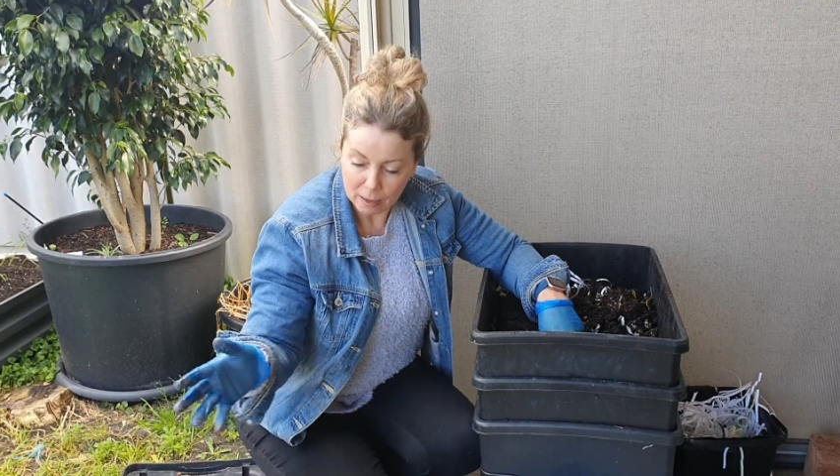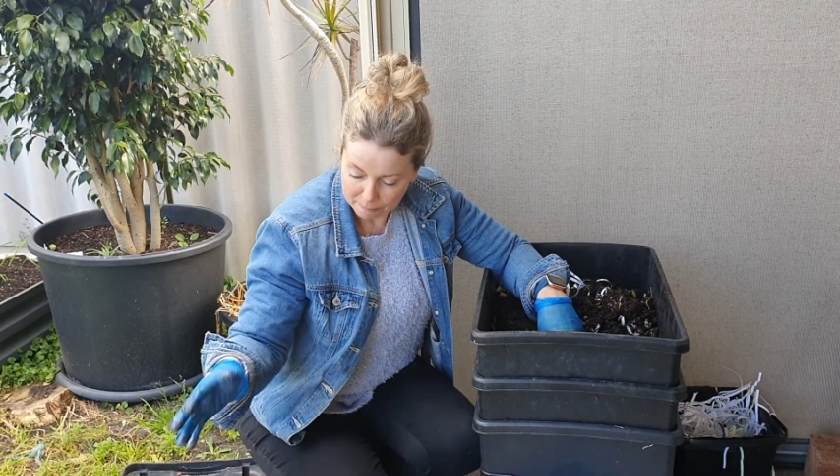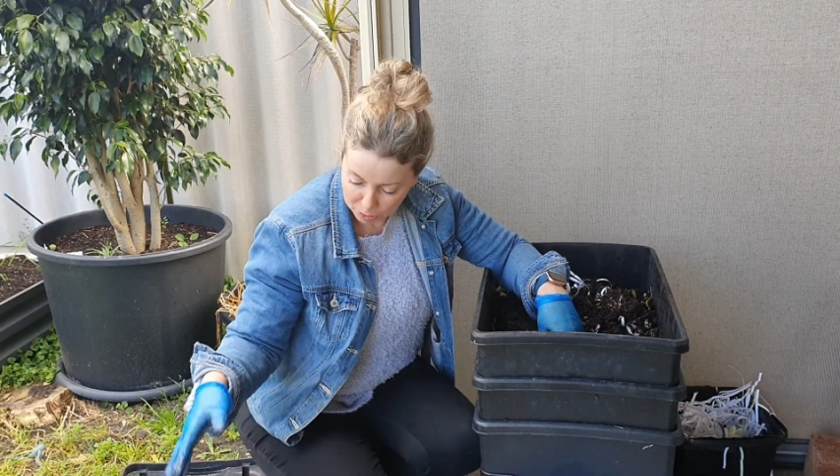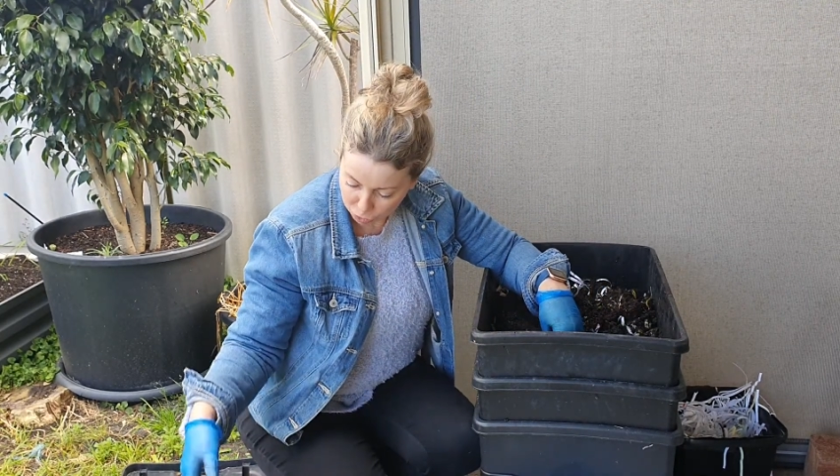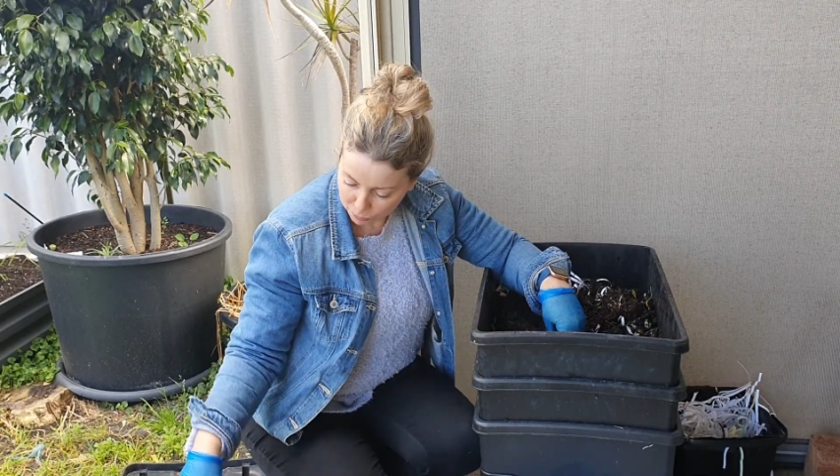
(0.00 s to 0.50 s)

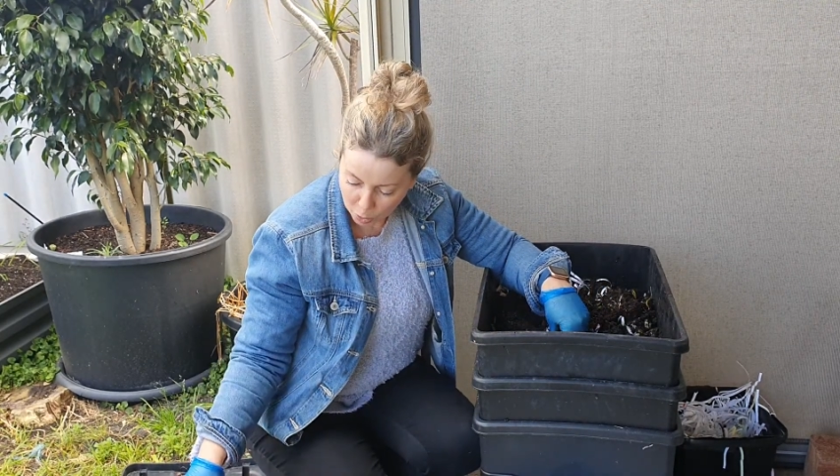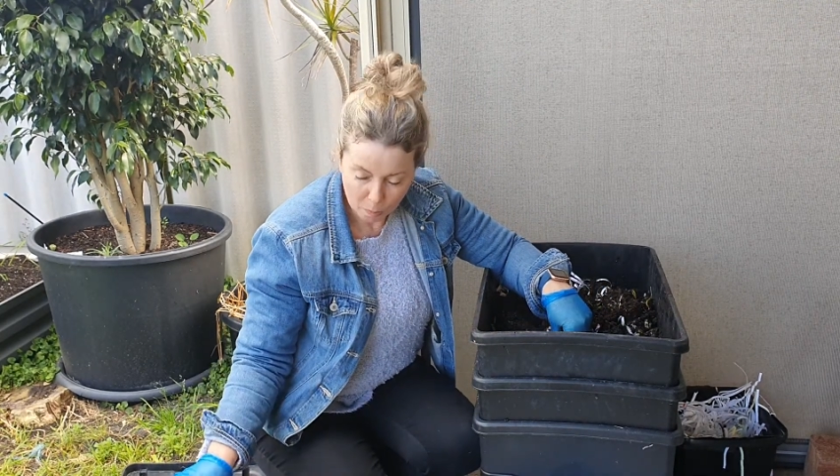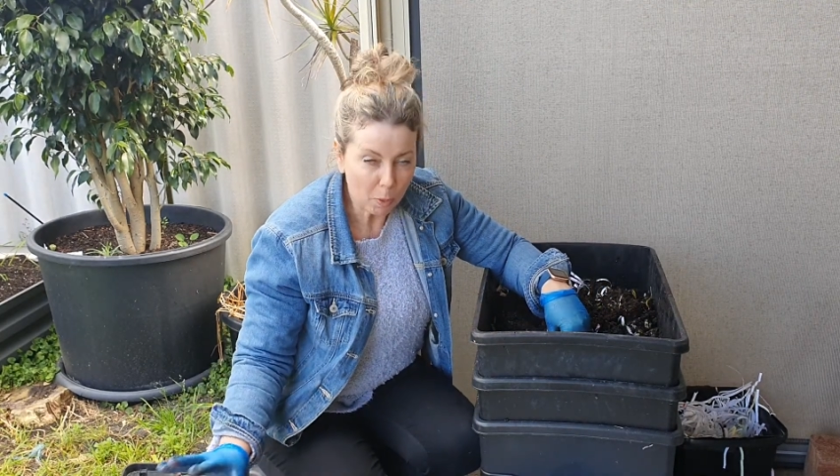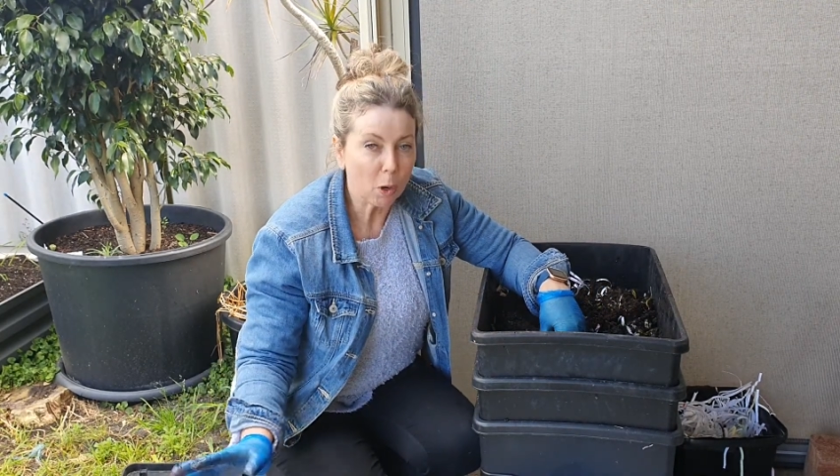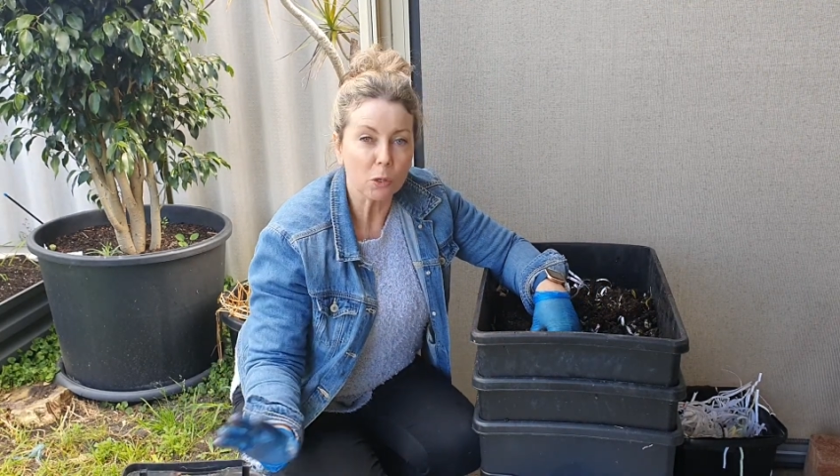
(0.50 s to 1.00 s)
mushroom
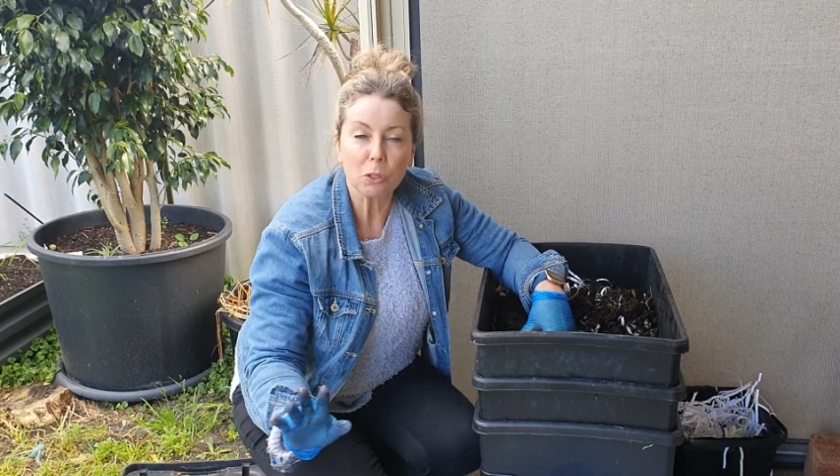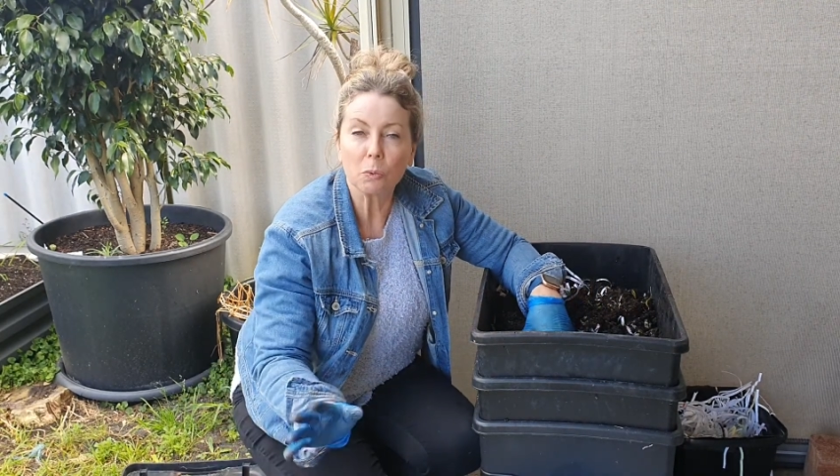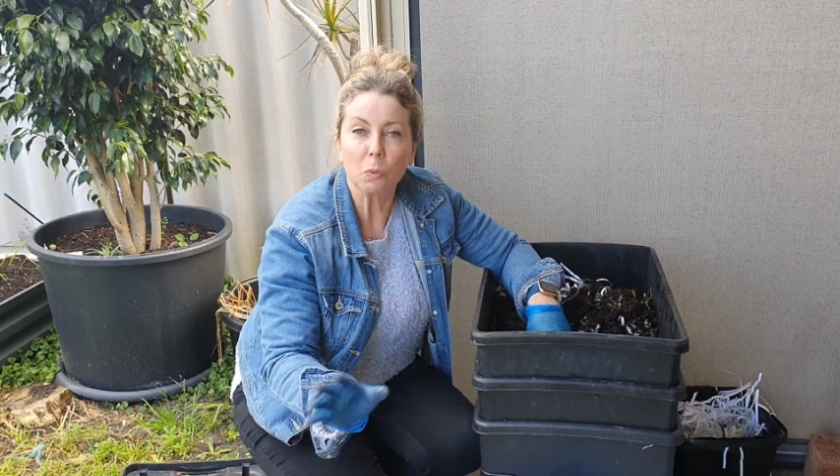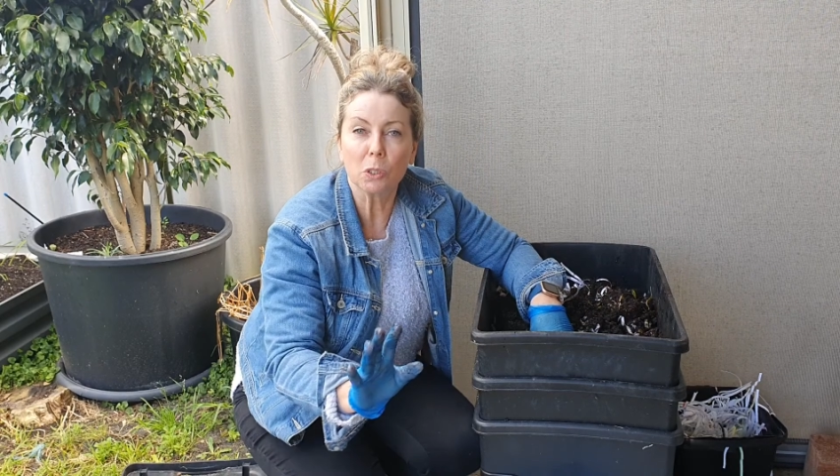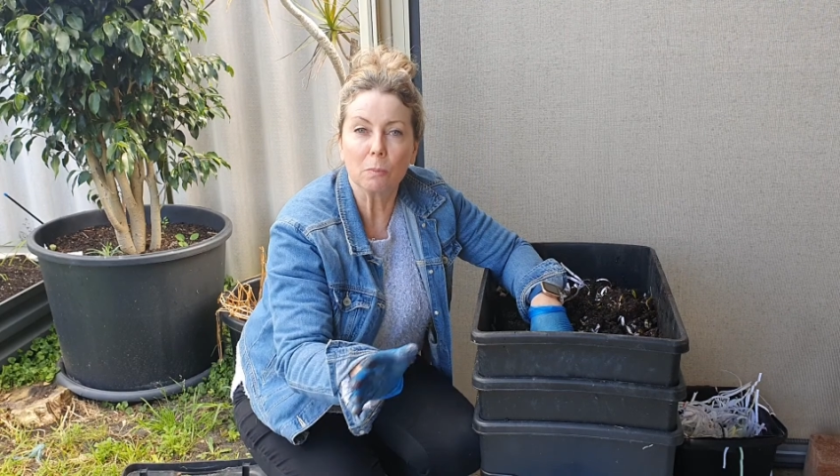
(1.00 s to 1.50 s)
compost
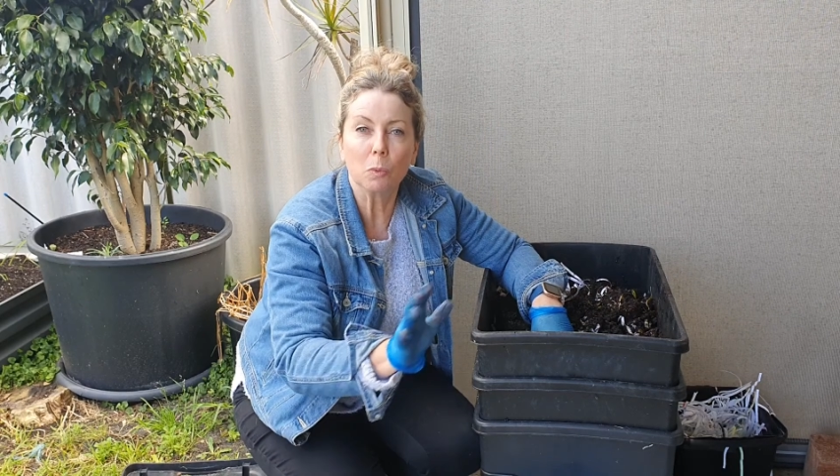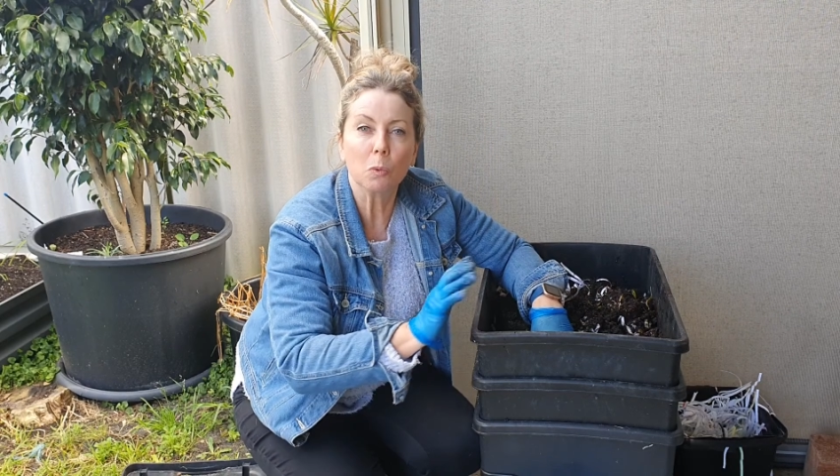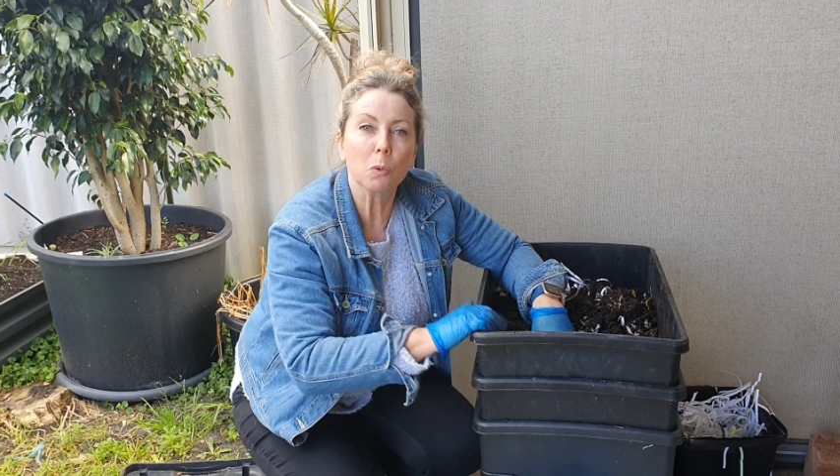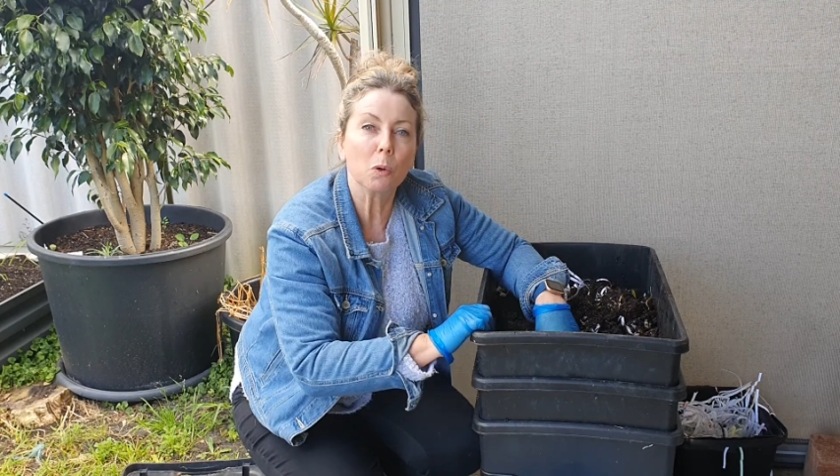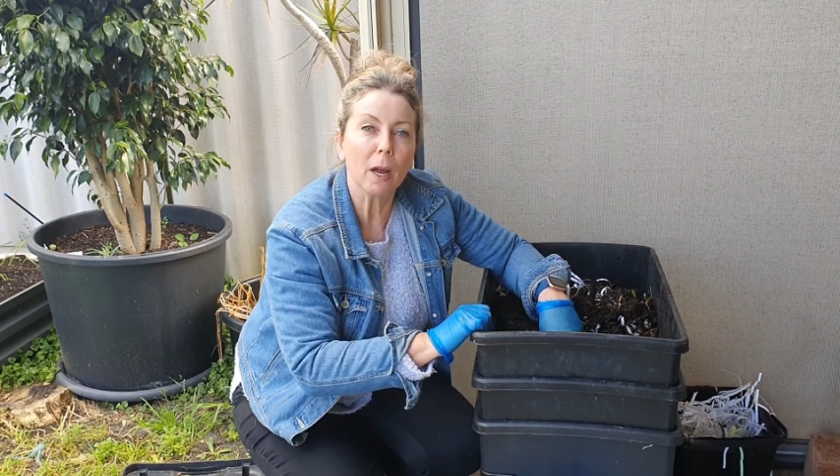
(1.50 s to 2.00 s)
or some
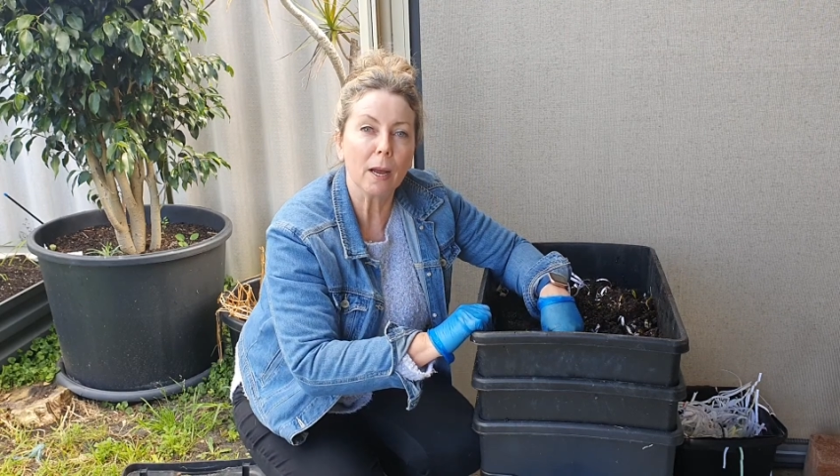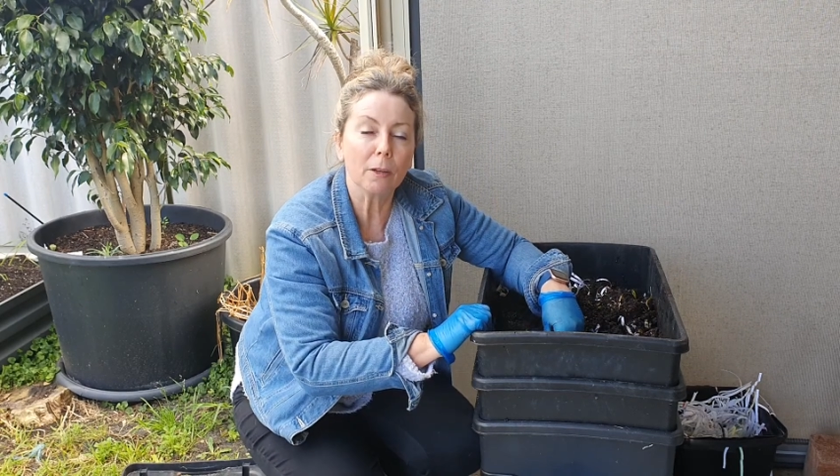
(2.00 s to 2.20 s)
more